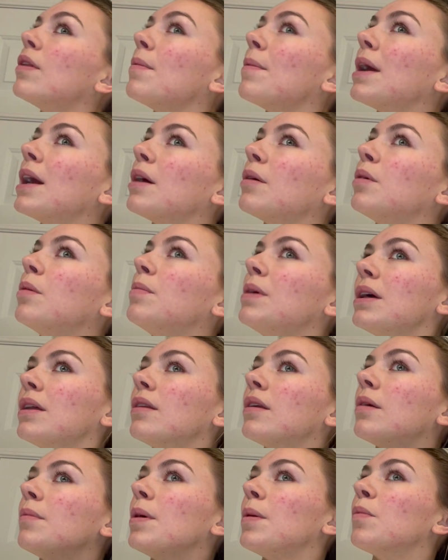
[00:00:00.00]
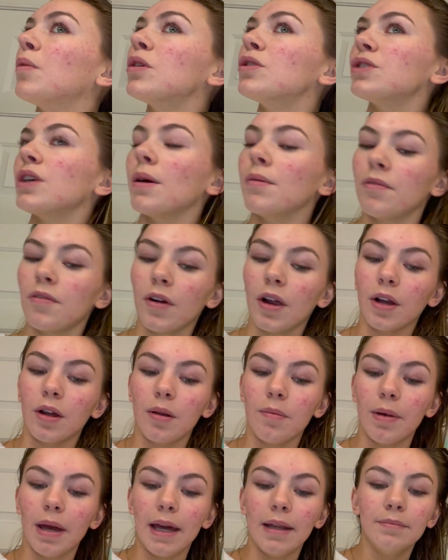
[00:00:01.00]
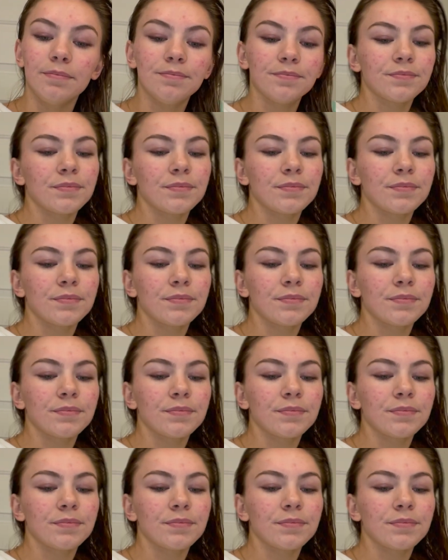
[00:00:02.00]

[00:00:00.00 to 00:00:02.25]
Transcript: my hair will be a little bit more dry before I go to bed.